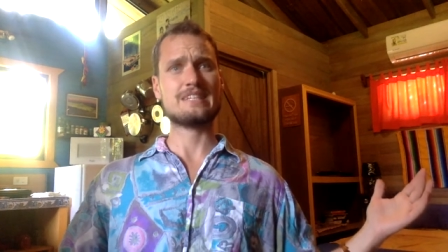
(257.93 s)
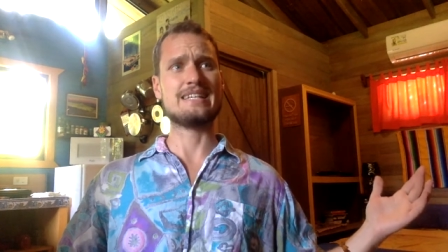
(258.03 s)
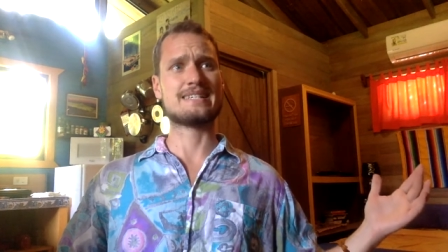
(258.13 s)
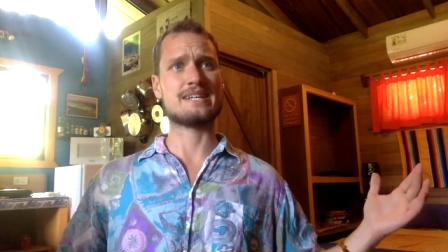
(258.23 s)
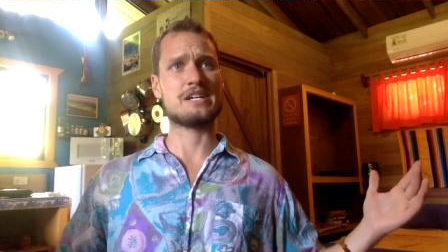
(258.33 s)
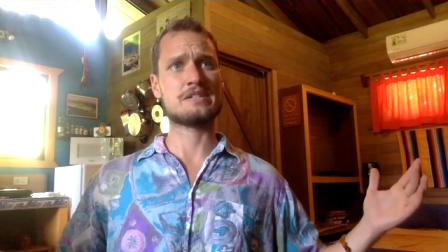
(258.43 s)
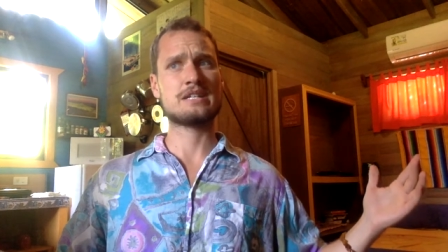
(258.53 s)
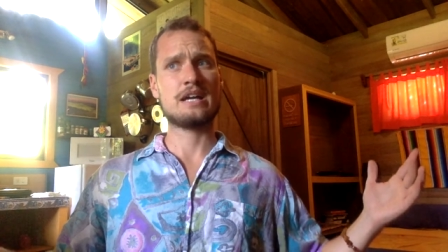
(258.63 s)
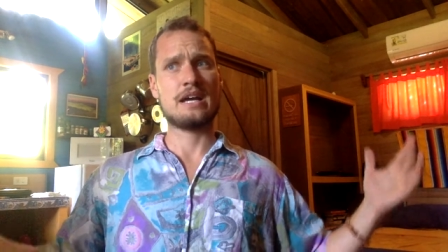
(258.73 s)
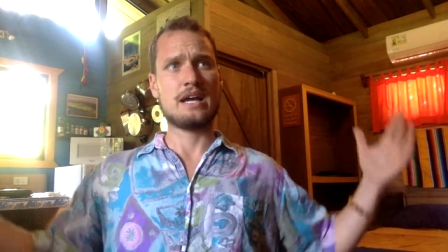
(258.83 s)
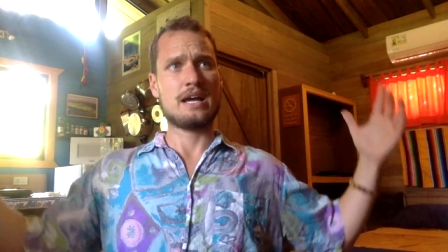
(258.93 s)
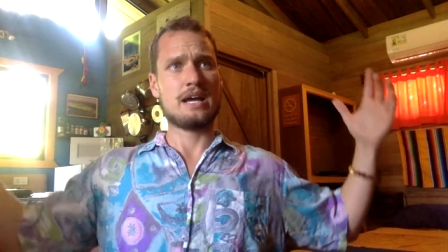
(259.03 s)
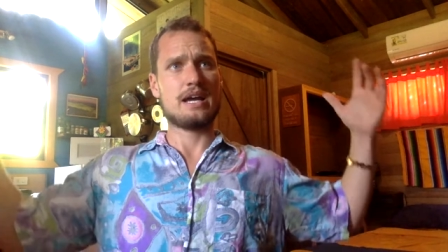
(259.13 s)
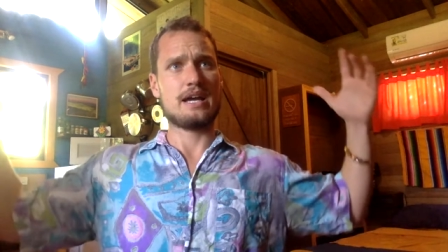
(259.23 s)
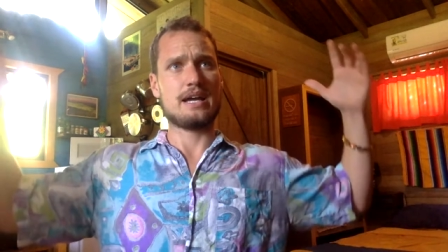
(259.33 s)
It's a
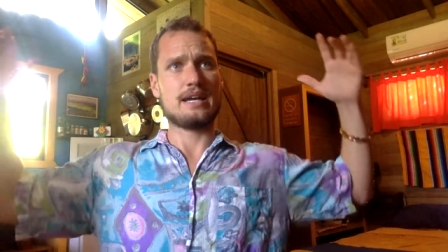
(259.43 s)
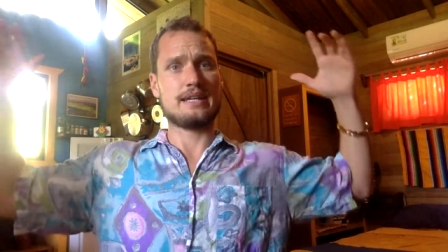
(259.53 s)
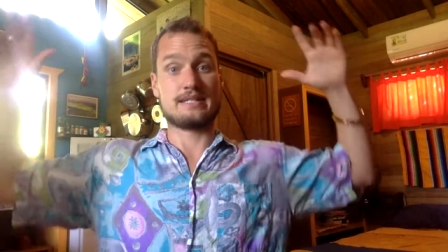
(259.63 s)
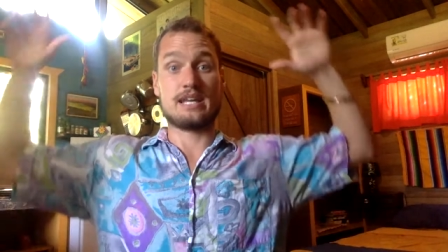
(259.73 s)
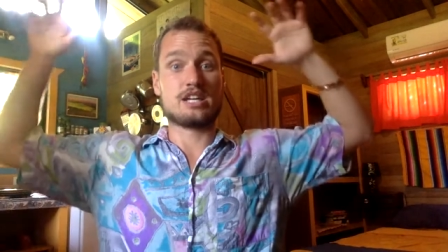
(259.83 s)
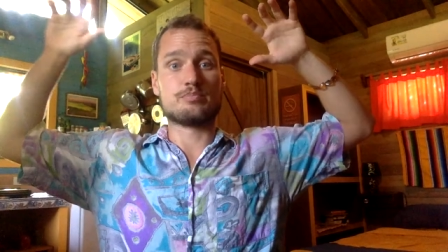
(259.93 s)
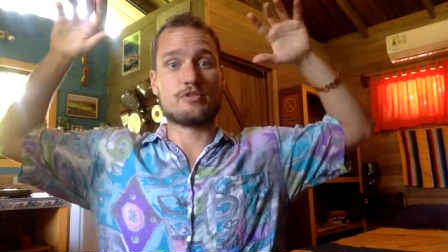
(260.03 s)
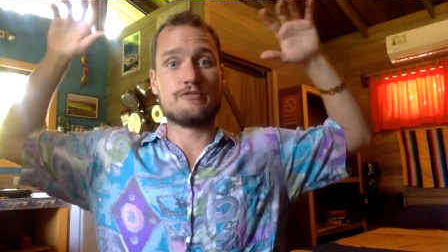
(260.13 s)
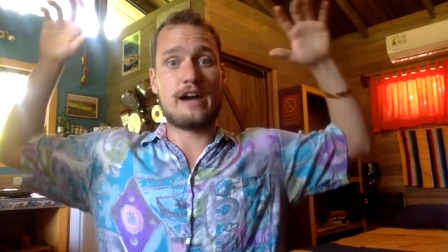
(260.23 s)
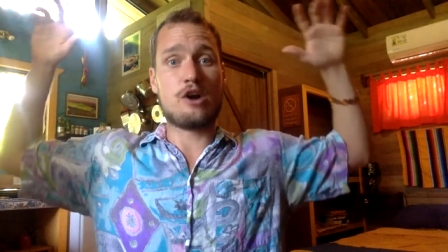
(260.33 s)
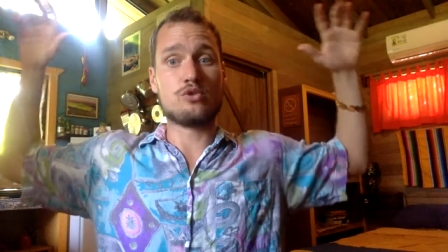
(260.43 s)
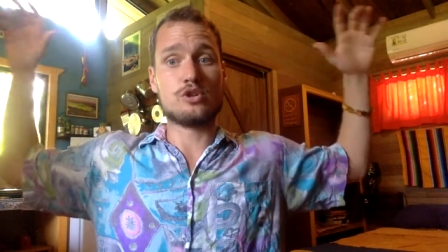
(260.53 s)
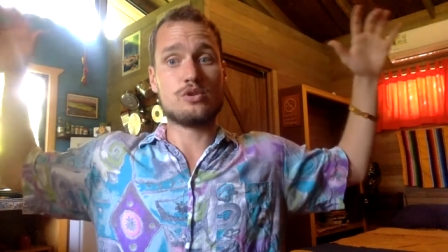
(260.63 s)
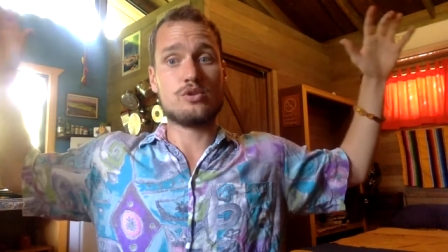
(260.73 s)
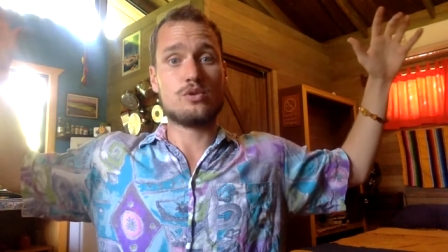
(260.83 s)
it's like a
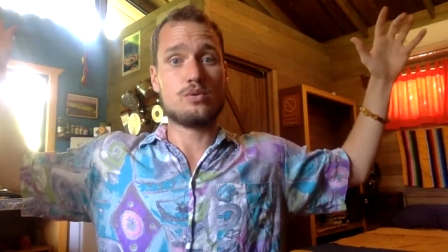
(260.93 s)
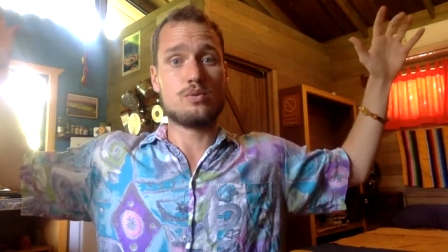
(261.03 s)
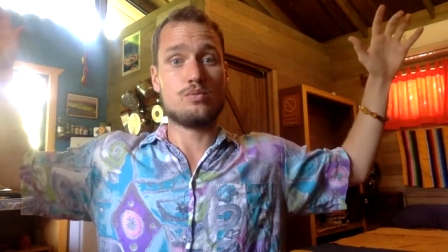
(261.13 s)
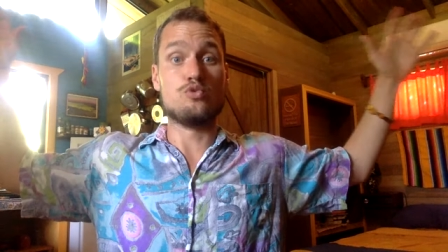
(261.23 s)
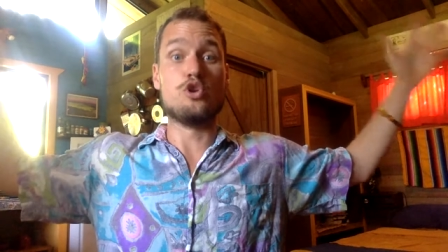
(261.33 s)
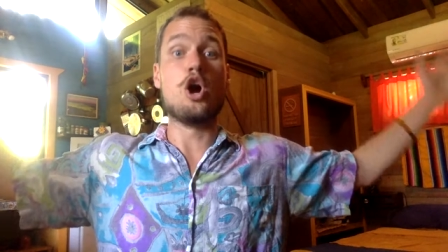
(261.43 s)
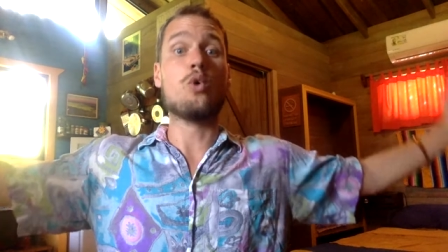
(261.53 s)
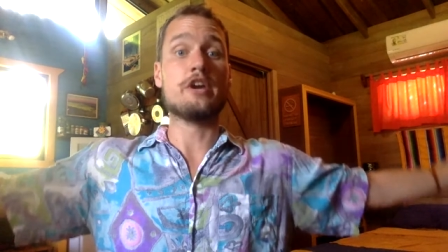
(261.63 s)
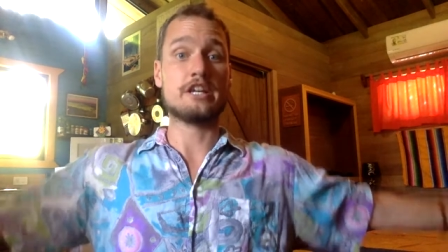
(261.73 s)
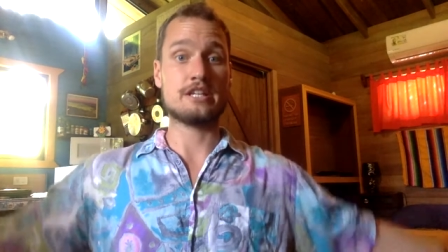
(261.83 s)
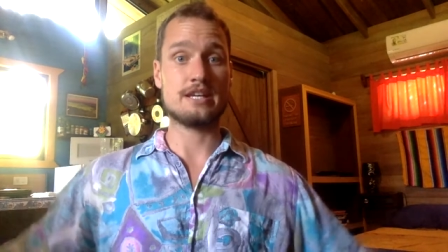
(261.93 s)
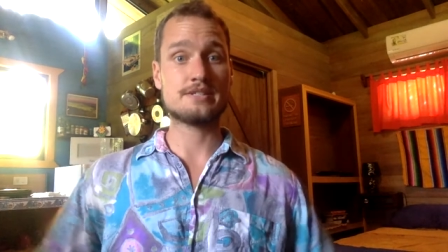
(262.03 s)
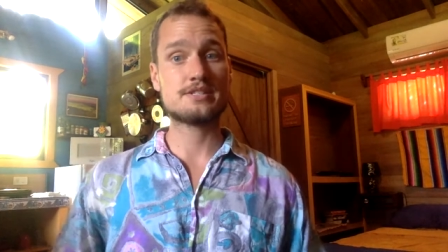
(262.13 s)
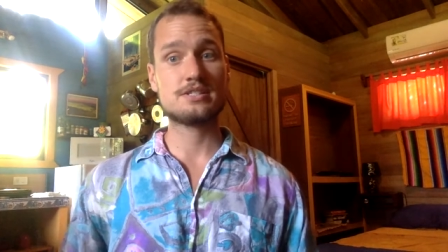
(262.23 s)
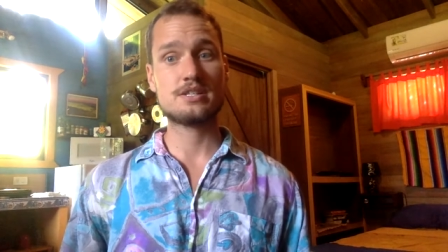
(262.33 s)
profound
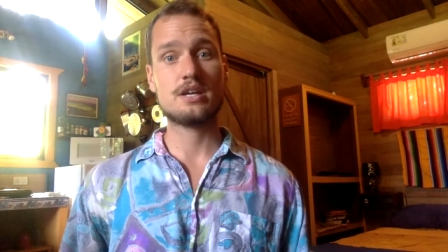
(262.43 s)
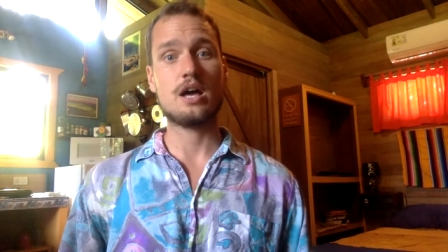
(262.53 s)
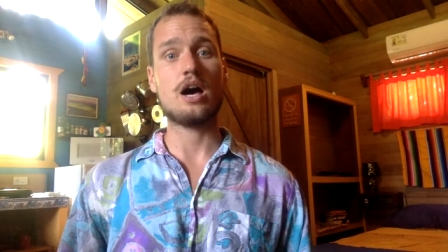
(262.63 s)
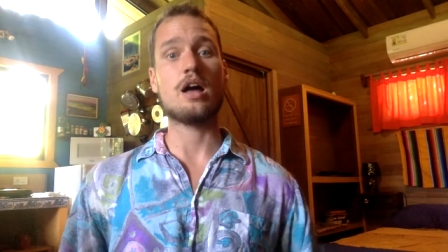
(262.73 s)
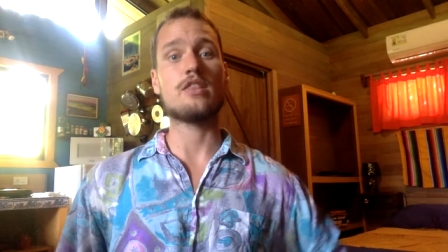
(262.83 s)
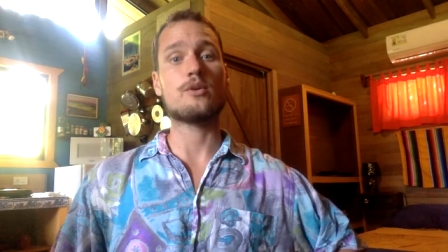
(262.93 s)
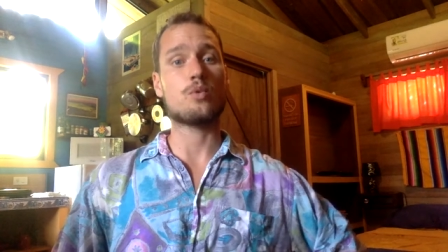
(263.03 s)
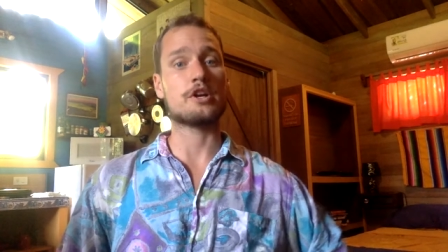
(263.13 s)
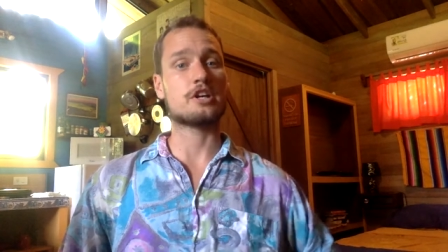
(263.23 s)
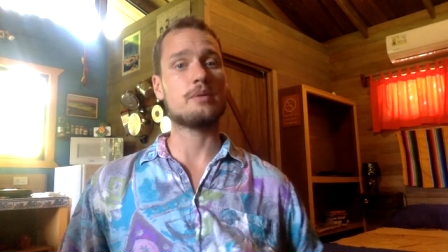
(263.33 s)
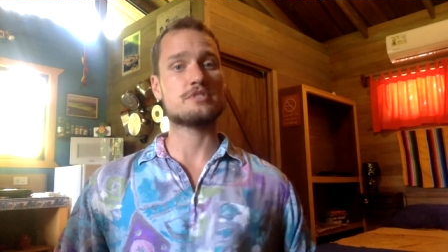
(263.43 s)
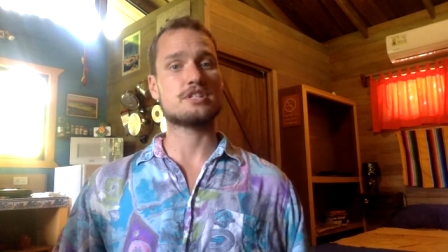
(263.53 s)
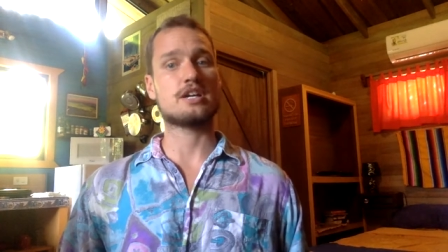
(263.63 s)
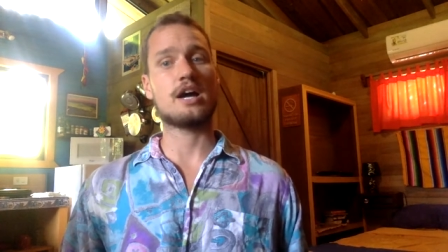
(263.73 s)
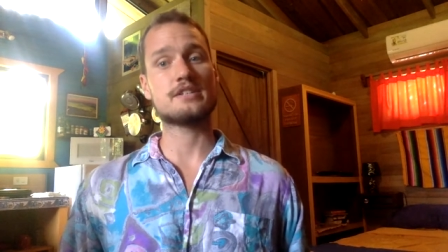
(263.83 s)
knowingness uh, that one comes
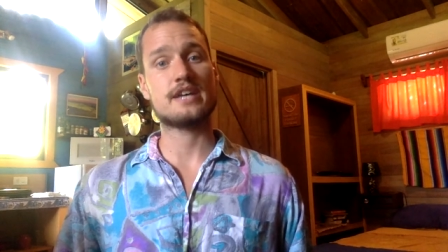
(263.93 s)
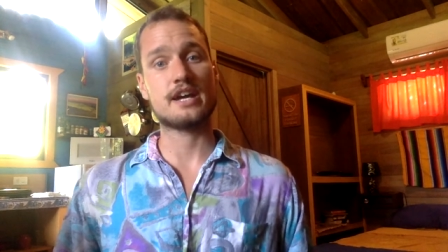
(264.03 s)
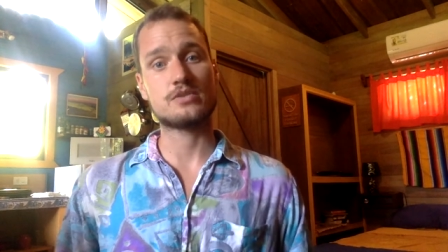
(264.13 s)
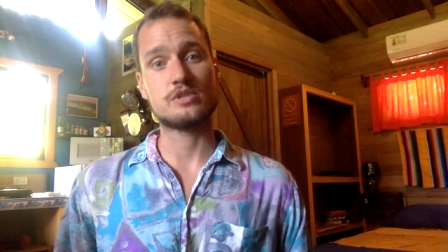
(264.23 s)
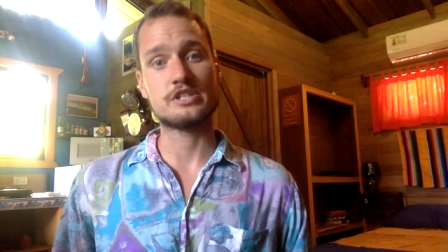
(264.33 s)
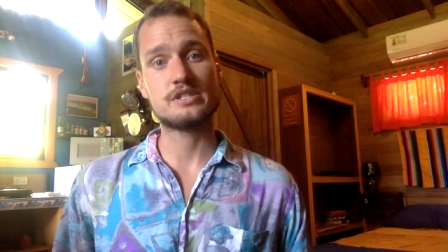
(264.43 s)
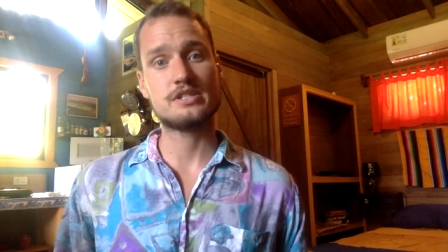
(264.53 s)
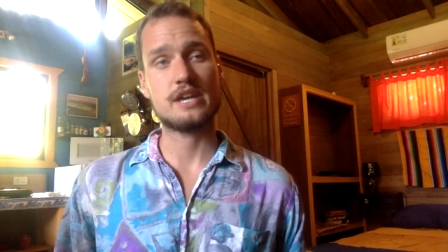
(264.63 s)
in contact with,